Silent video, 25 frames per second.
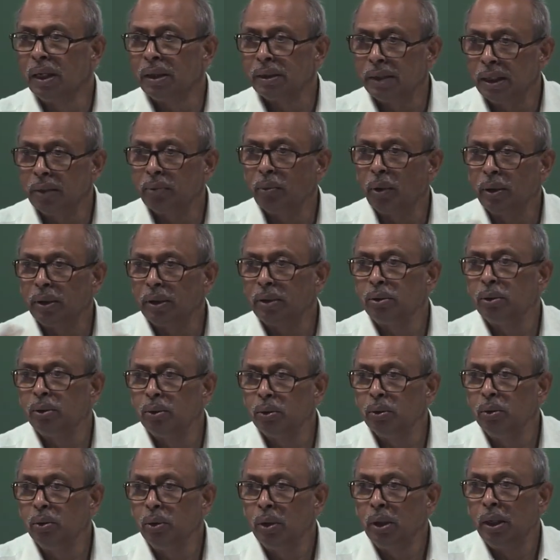Then what it will
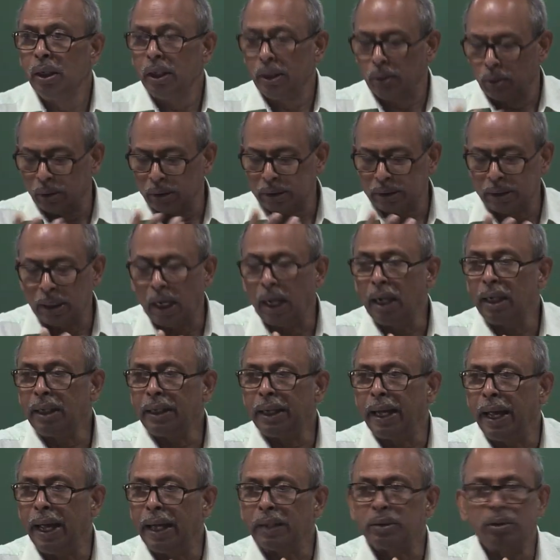do? It will
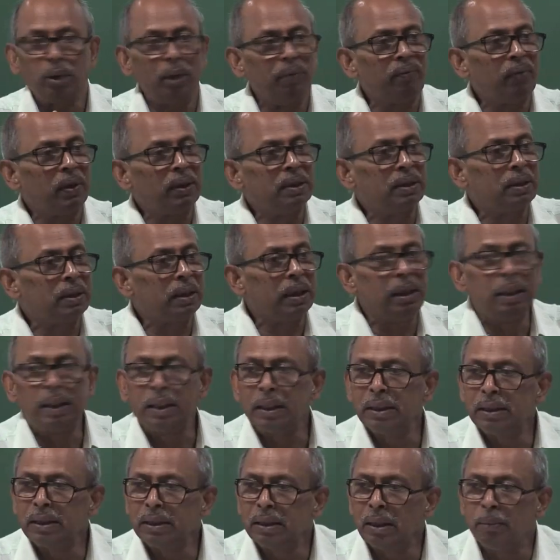start actually first
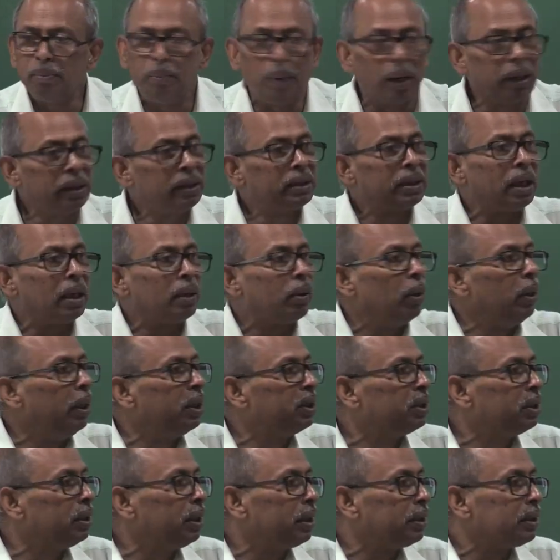increasing the blood
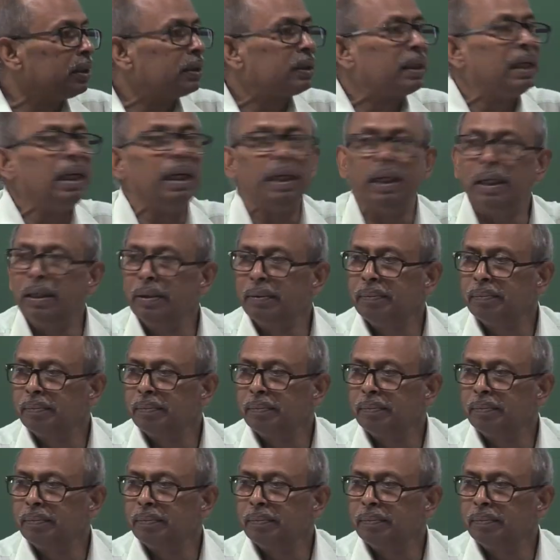circulation at the skin.